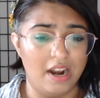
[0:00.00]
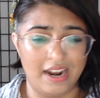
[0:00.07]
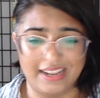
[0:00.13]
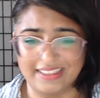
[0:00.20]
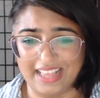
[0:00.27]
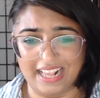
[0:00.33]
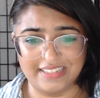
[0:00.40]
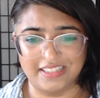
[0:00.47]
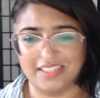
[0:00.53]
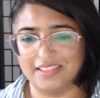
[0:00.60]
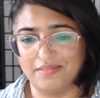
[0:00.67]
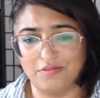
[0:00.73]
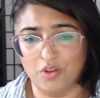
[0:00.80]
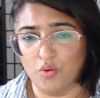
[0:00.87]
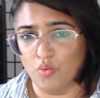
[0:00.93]
That's
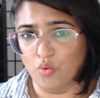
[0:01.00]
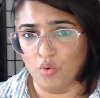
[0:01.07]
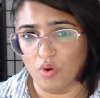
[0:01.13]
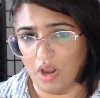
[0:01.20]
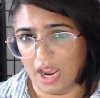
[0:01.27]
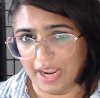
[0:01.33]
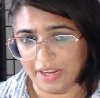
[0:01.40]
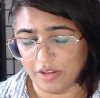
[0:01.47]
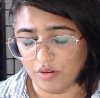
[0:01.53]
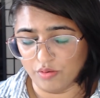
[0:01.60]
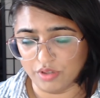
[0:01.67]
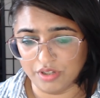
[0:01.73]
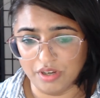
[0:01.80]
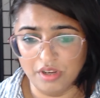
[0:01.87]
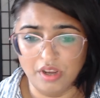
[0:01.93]
the rule I
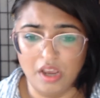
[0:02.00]
use.